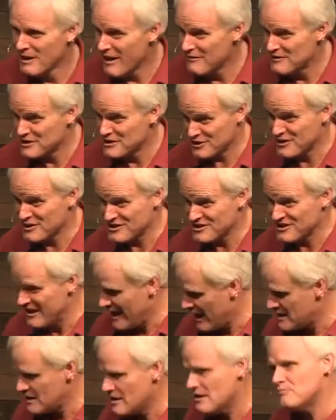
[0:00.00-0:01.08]
We have this Christian
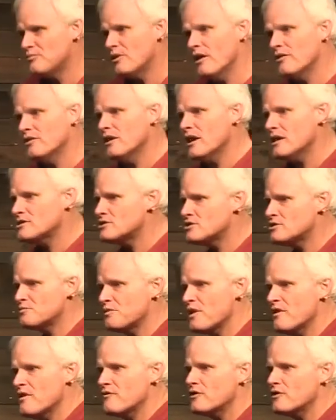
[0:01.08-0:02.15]
idea, brother, let's just
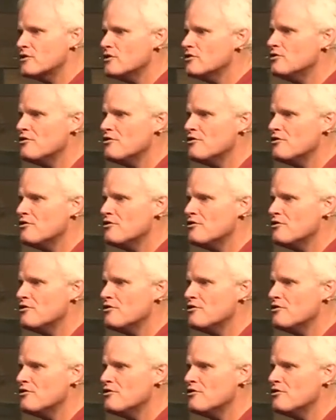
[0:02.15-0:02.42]
pray for you.